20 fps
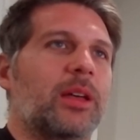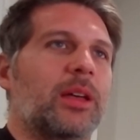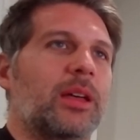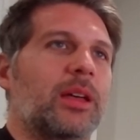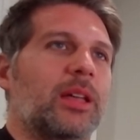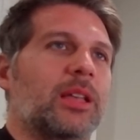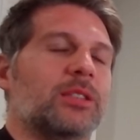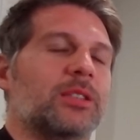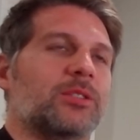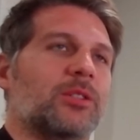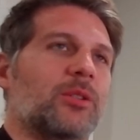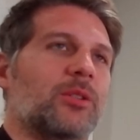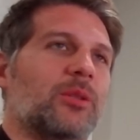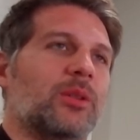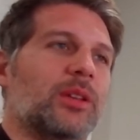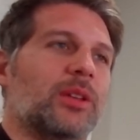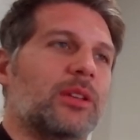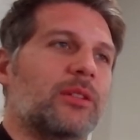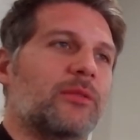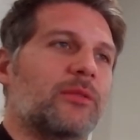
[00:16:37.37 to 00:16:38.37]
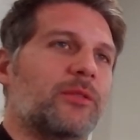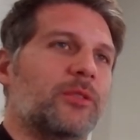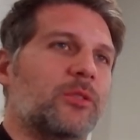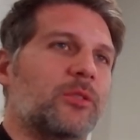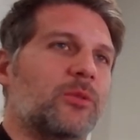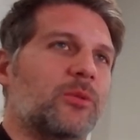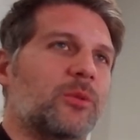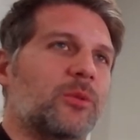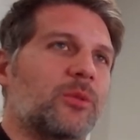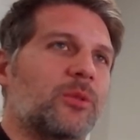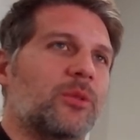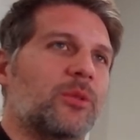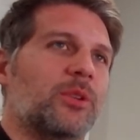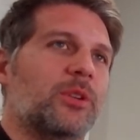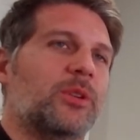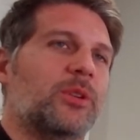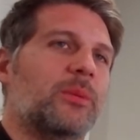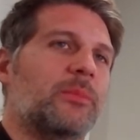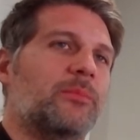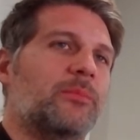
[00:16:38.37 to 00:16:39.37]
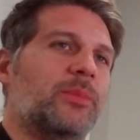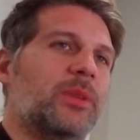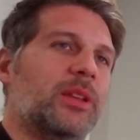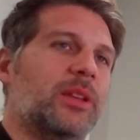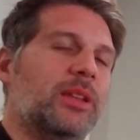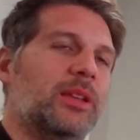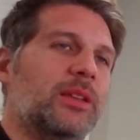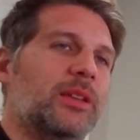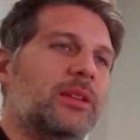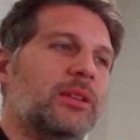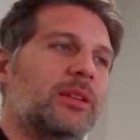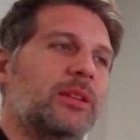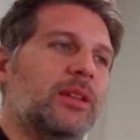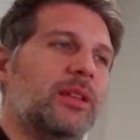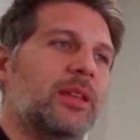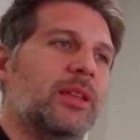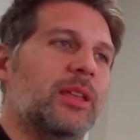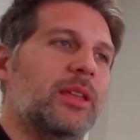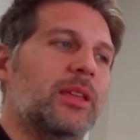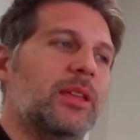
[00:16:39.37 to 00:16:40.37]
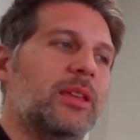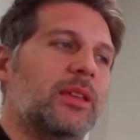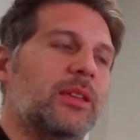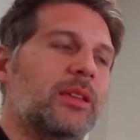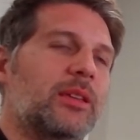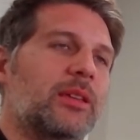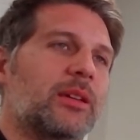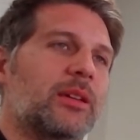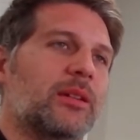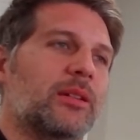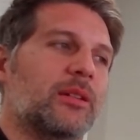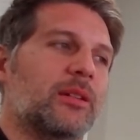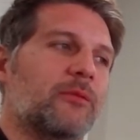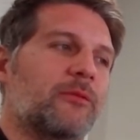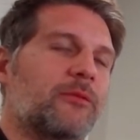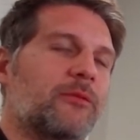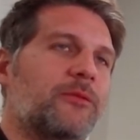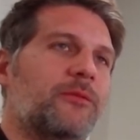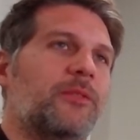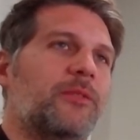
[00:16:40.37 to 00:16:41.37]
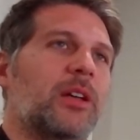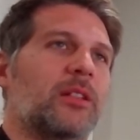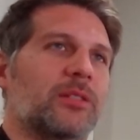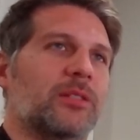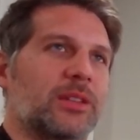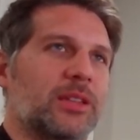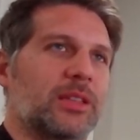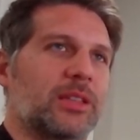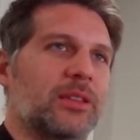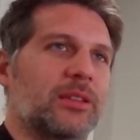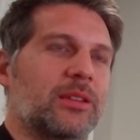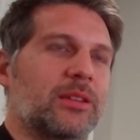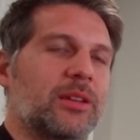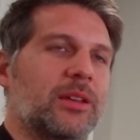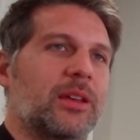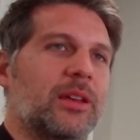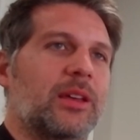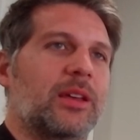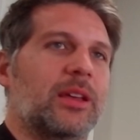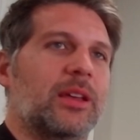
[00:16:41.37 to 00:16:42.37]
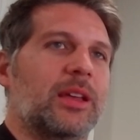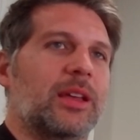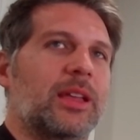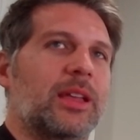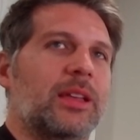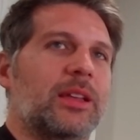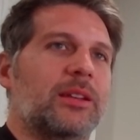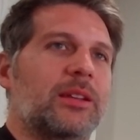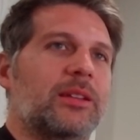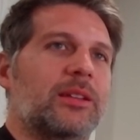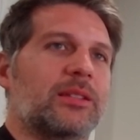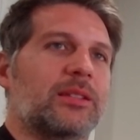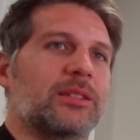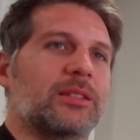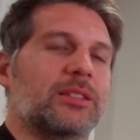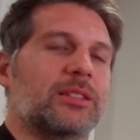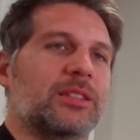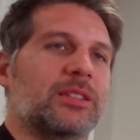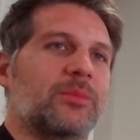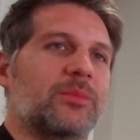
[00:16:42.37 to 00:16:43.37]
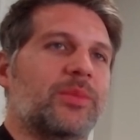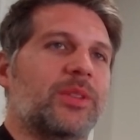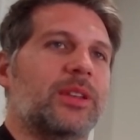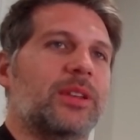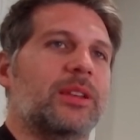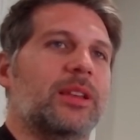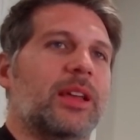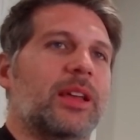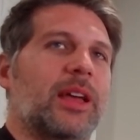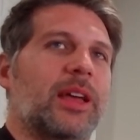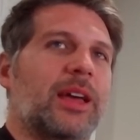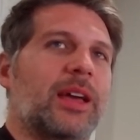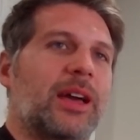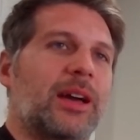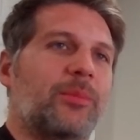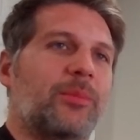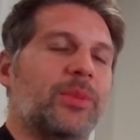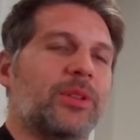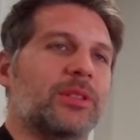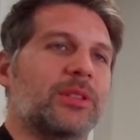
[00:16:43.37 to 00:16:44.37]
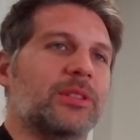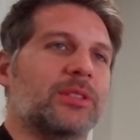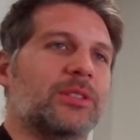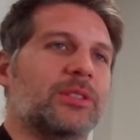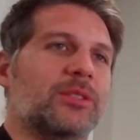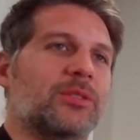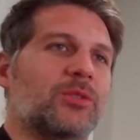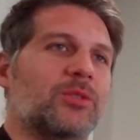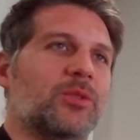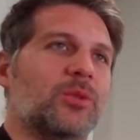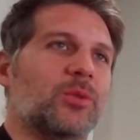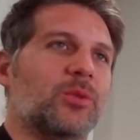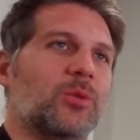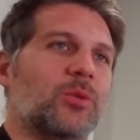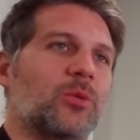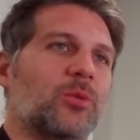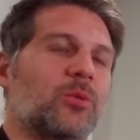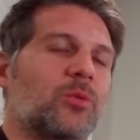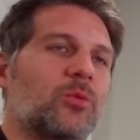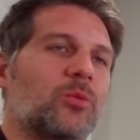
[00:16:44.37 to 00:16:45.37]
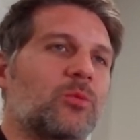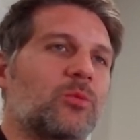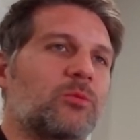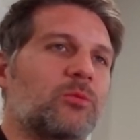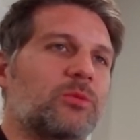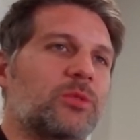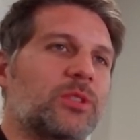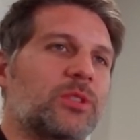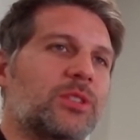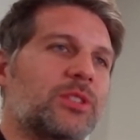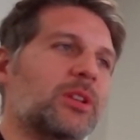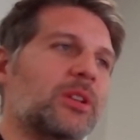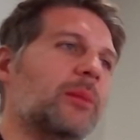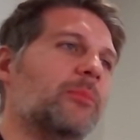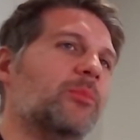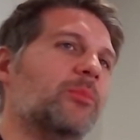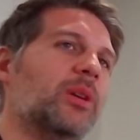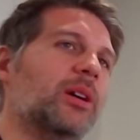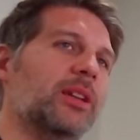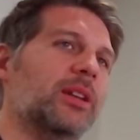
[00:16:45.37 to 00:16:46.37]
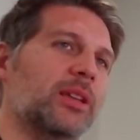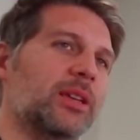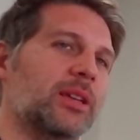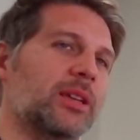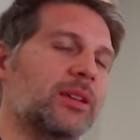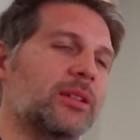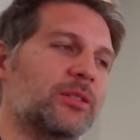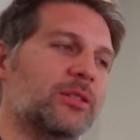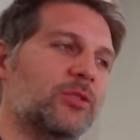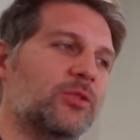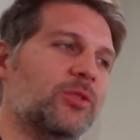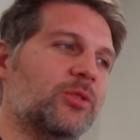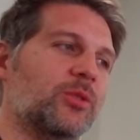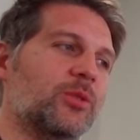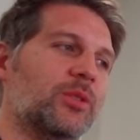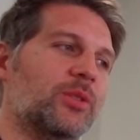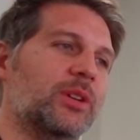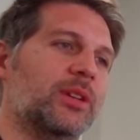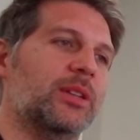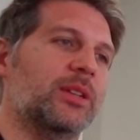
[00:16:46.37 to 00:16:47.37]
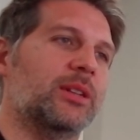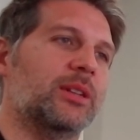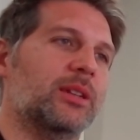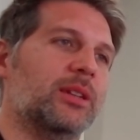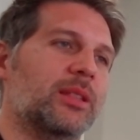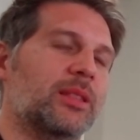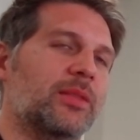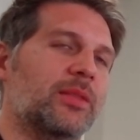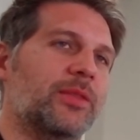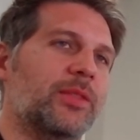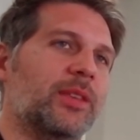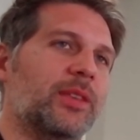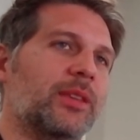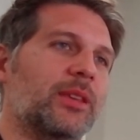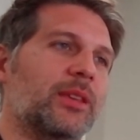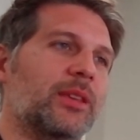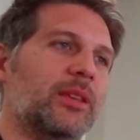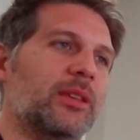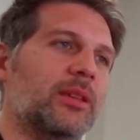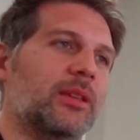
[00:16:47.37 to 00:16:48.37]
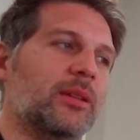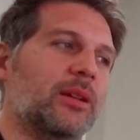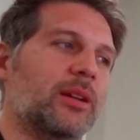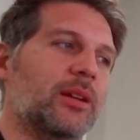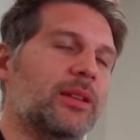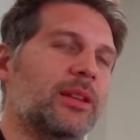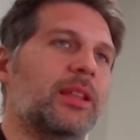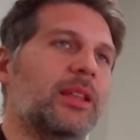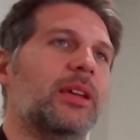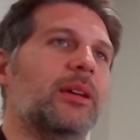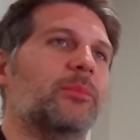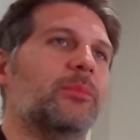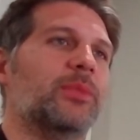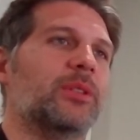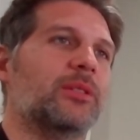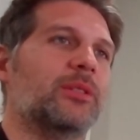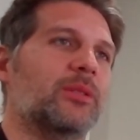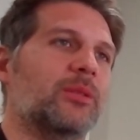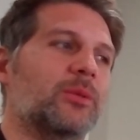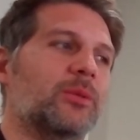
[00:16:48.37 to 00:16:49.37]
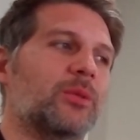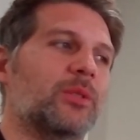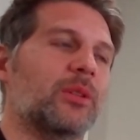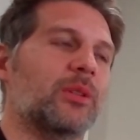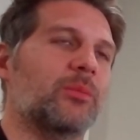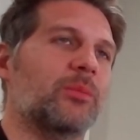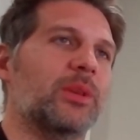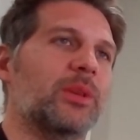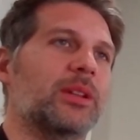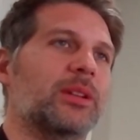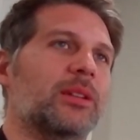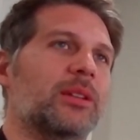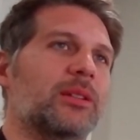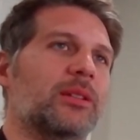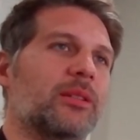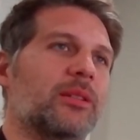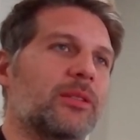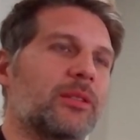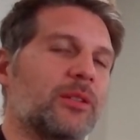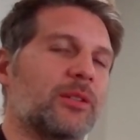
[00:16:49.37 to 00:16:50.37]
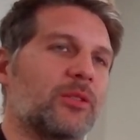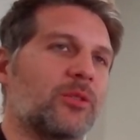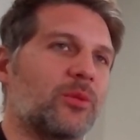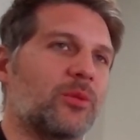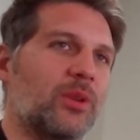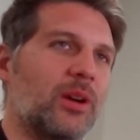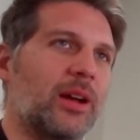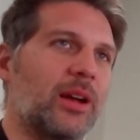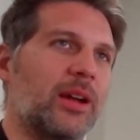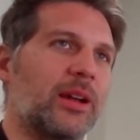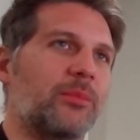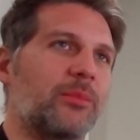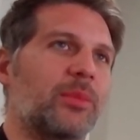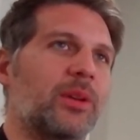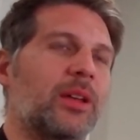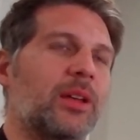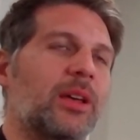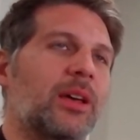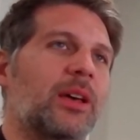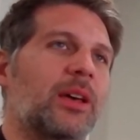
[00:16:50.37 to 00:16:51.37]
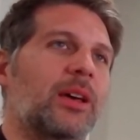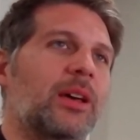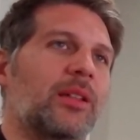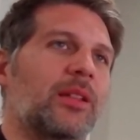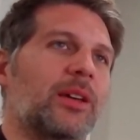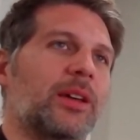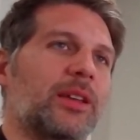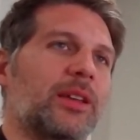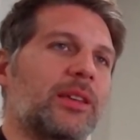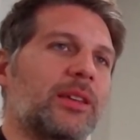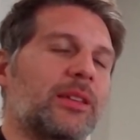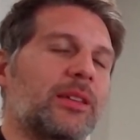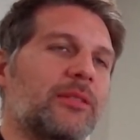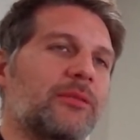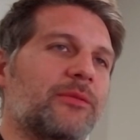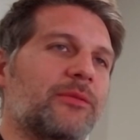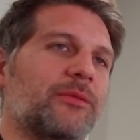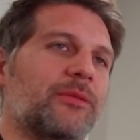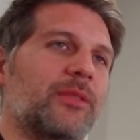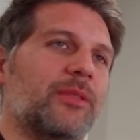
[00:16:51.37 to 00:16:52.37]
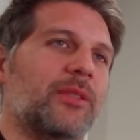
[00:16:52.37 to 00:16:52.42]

So if you're committing a felony and something happens to somebody during the attempt to commit the crime, like if